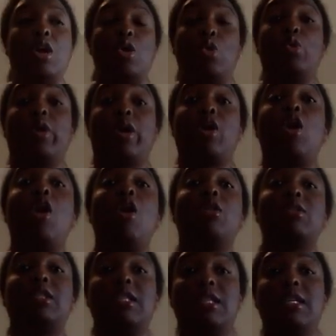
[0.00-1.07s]
who are
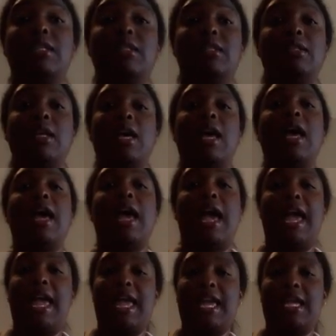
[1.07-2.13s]
called to this.
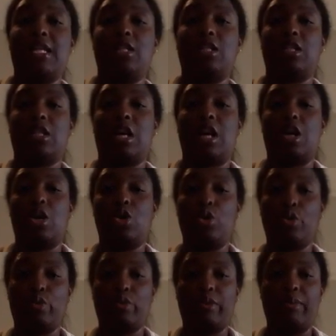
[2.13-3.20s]
and
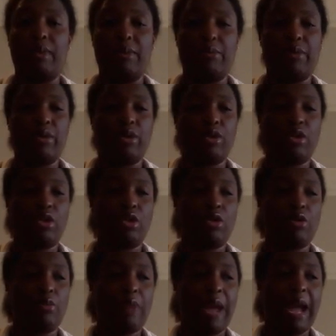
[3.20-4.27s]
who remember to
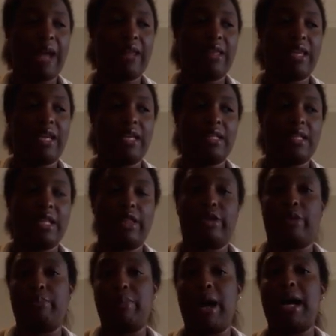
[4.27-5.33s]
pack things in
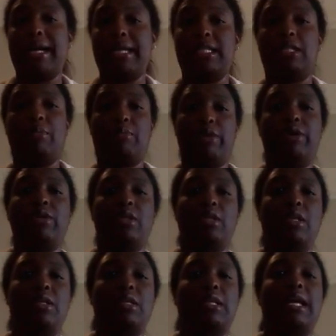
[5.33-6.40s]
their pockets and purses